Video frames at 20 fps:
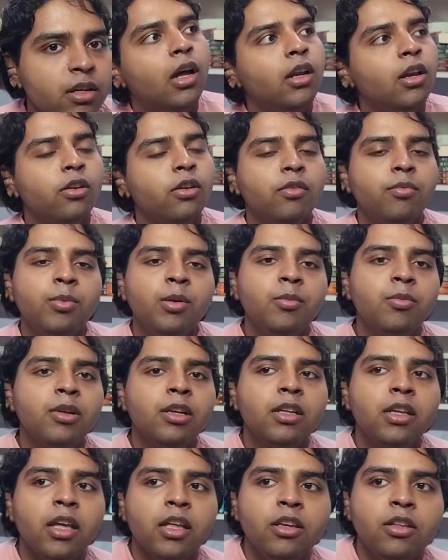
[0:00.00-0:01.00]
A lot of people
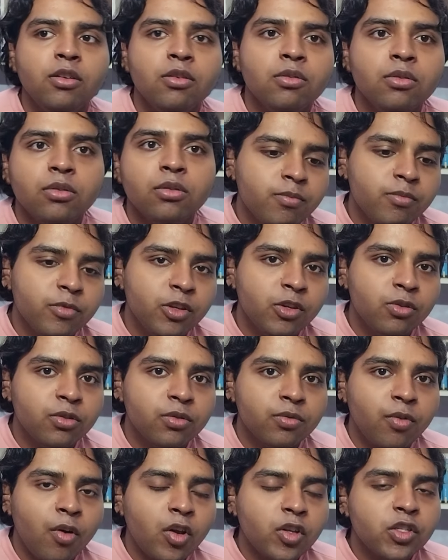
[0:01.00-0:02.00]
can
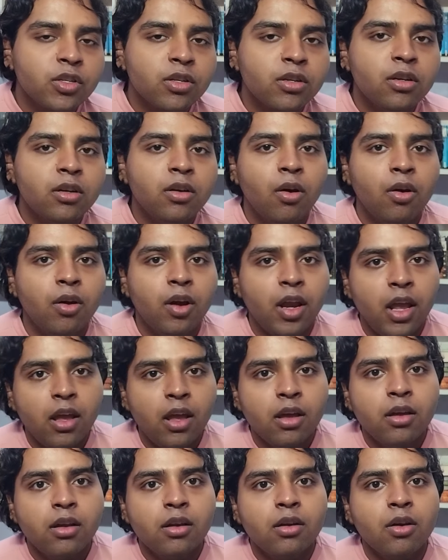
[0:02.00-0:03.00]
use water or
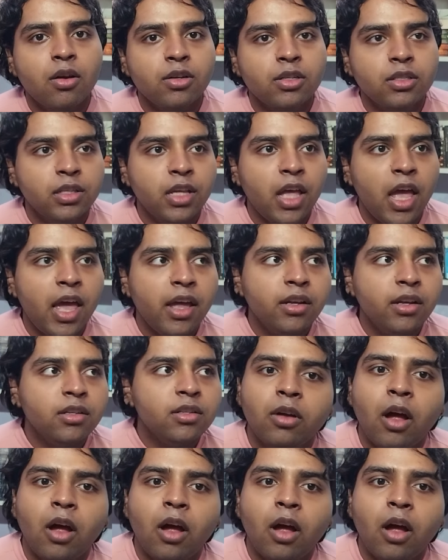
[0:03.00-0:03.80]
air or sand.